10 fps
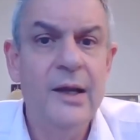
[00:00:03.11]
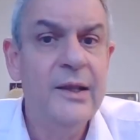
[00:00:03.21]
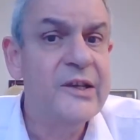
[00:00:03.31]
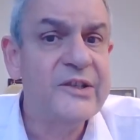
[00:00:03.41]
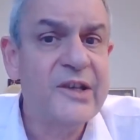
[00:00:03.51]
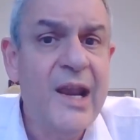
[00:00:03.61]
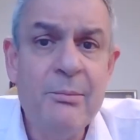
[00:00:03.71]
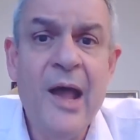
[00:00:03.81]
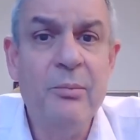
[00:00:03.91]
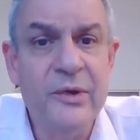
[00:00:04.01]
The same
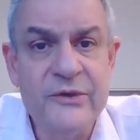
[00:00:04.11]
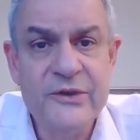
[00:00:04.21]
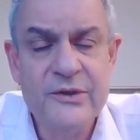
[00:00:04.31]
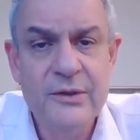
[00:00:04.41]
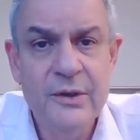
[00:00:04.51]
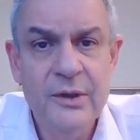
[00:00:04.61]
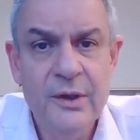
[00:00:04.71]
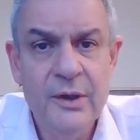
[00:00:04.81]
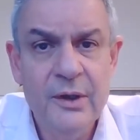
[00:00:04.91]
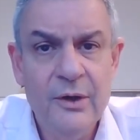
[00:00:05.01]
happens
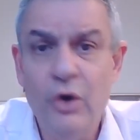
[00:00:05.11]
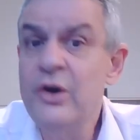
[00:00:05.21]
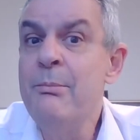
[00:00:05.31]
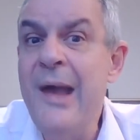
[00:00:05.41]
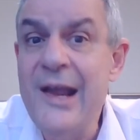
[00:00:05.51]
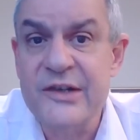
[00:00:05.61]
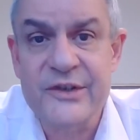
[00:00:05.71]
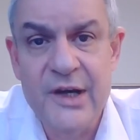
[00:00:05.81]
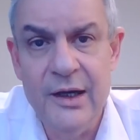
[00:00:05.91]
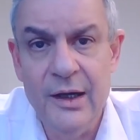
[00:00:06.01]
on a mega
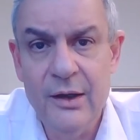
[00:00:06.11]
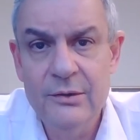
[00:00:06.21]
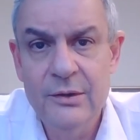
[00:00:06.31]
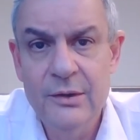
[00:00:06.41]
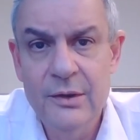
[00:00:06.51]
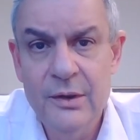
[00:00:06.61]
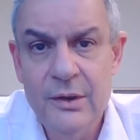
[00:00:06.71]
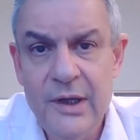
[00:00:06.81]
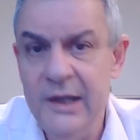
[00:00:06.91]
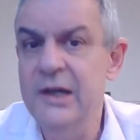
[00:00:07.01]
scale
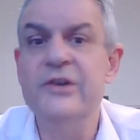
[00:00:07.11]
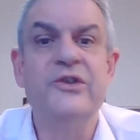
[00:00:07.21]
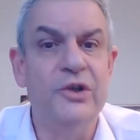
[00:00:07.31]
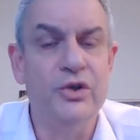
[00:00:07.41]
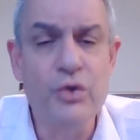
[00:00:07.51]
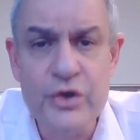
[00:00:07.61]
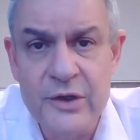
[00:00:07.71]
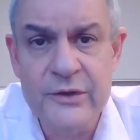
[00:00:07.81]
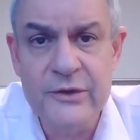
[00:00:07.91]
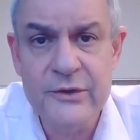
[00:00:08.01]
in
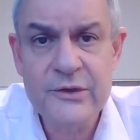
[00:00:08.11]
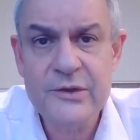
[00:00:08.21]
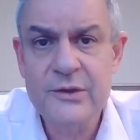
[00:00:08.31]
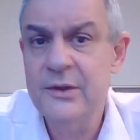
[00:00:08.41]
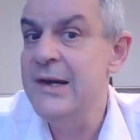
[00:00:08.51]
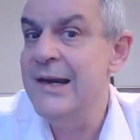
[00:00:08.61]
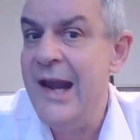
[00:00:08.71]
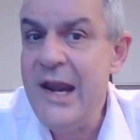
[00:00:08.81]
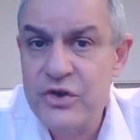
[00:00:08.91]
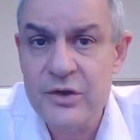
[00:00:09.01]
institutions,
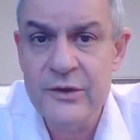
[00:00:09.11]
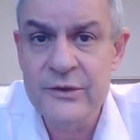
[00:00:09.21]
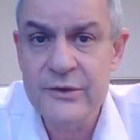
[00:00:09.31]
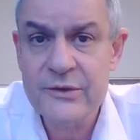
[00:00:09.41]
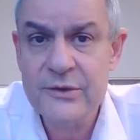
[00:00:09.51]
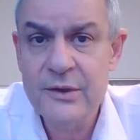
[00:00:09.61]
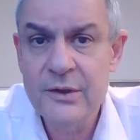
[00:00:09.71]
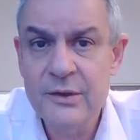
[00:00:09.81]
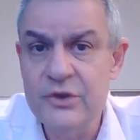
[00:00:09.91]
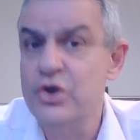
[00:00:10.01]
nations,
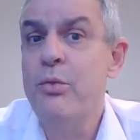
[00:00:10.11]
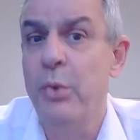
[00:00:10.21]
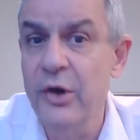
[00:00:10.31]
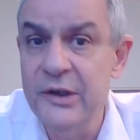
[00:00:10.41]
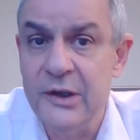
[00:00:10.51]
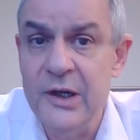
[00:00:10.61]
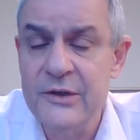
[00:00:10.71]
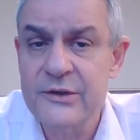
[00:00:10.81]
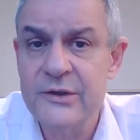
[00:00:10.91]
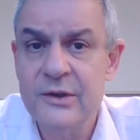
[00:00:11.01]

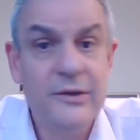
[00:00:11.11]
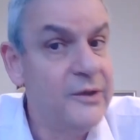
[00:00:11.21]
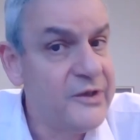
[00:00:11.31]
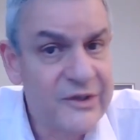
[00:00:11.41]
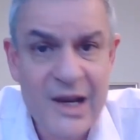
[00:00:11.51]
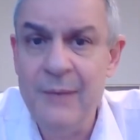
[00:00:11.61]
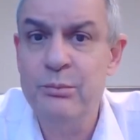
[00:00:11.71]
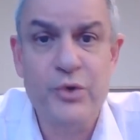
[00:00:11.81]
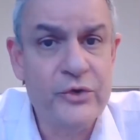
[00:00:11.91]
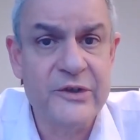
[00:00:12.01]
geopolitics, the same
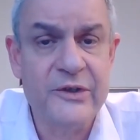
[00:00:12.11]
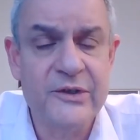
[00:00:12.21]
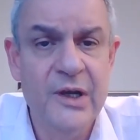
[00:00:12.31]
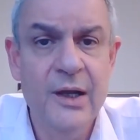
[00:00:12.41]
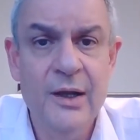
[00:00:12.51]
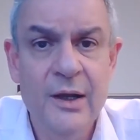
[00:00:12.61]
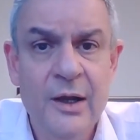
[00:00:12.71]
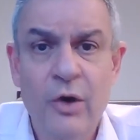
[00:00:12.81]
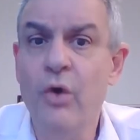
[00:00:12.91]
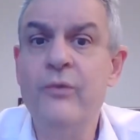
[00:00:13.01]
process
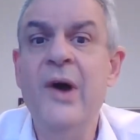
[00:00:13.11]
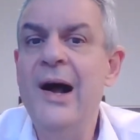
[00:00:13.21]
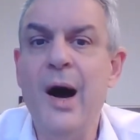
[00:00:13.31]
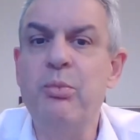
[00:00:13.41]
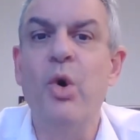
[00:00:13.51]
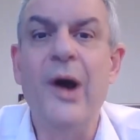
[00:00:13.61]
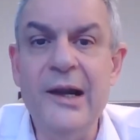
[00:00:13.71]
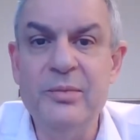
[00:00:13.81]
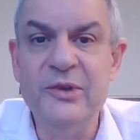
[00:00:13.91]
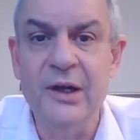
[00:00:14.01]
of
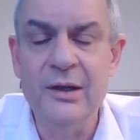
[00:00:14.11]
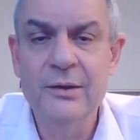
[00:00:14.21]
apocalyptic.